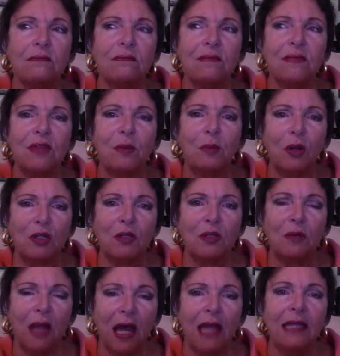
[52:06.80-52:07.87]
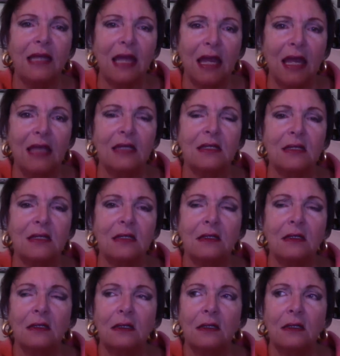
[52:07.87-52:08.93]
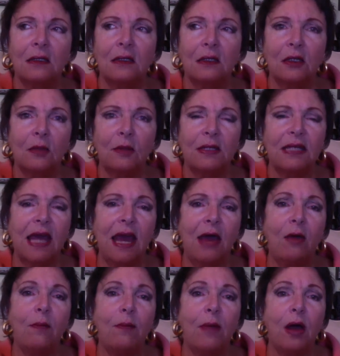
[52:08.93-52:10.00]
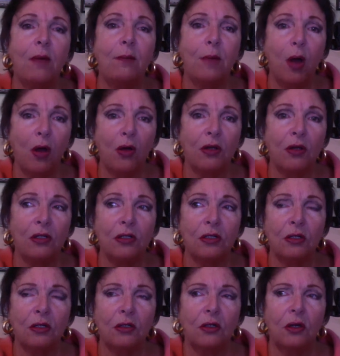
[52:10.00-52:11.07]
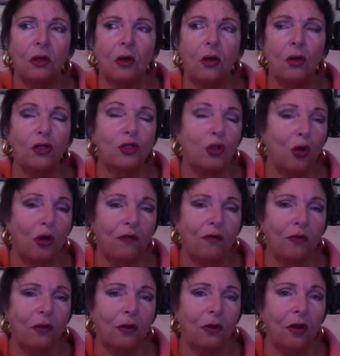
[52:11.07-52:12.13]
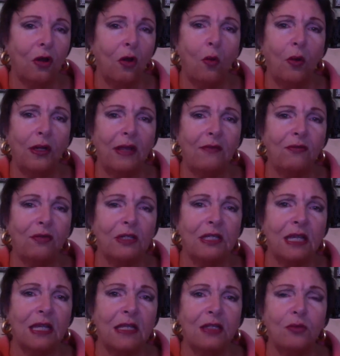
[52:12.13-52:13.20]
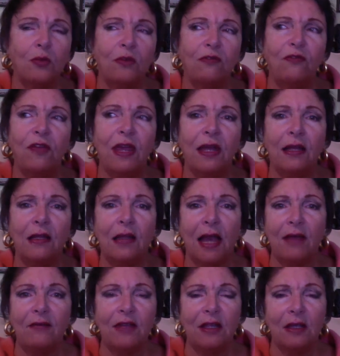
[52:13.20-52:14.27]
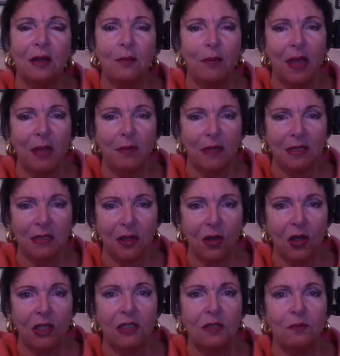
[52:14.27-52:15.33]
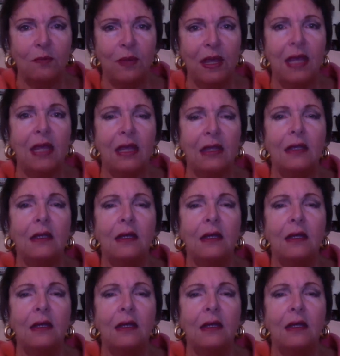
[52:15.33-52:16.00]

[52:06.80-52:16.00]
bottom line is, no matter how abhorrent or joyful or whatever it is we feel having a baby is going to be,